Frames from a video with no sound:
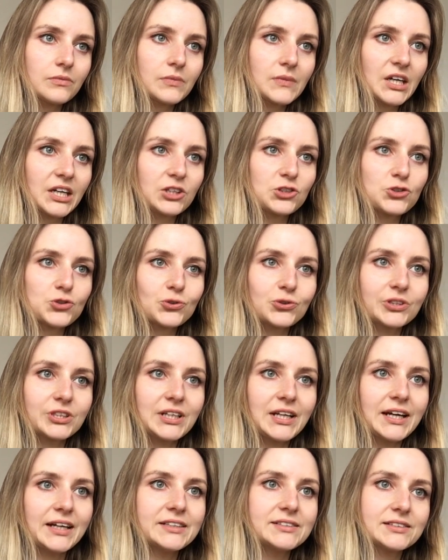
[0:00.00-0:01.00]
I can draw the
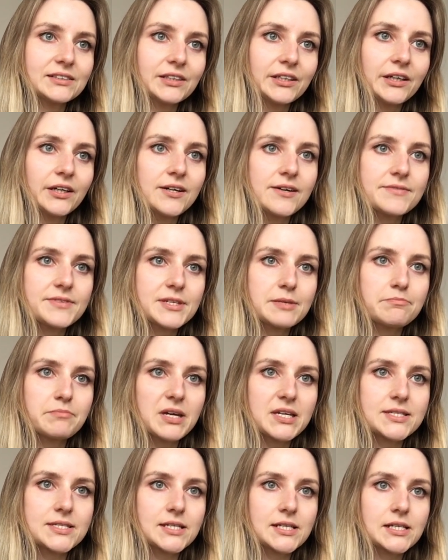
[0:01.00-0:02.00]
lines and curves in
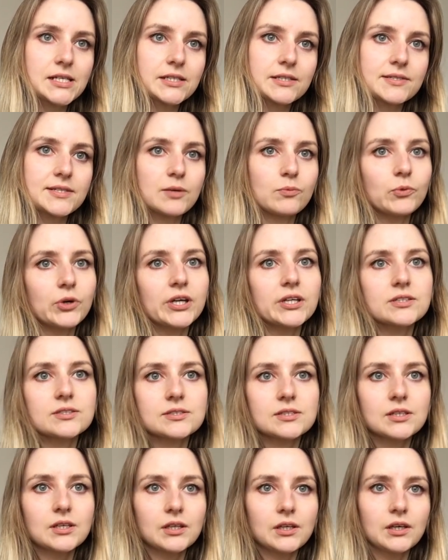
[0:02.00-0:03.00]
basically the same way
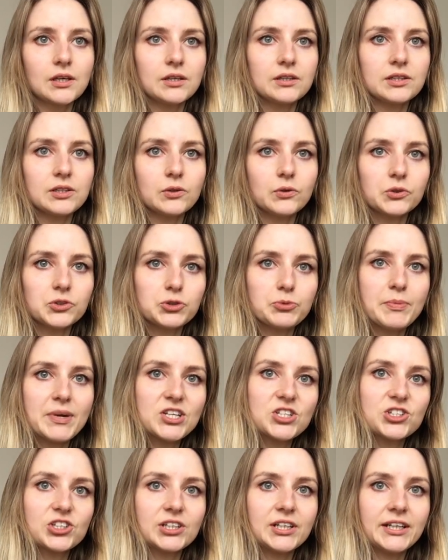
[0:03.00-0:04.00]
as the
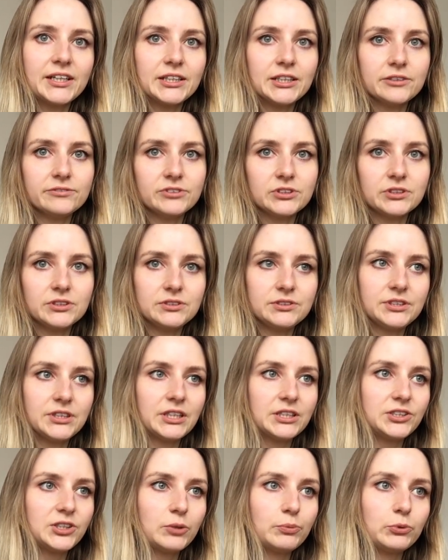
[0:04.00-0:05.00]
automation lane of a
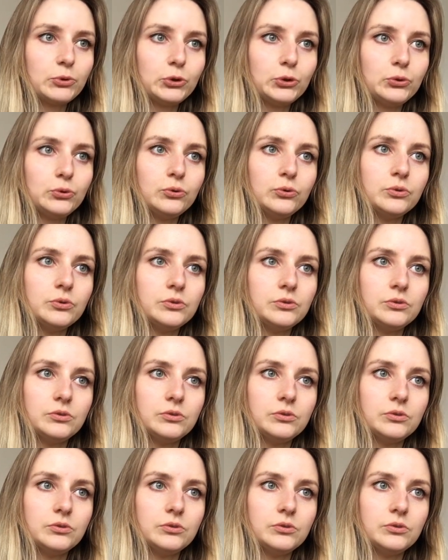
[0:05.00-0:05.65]
DAW.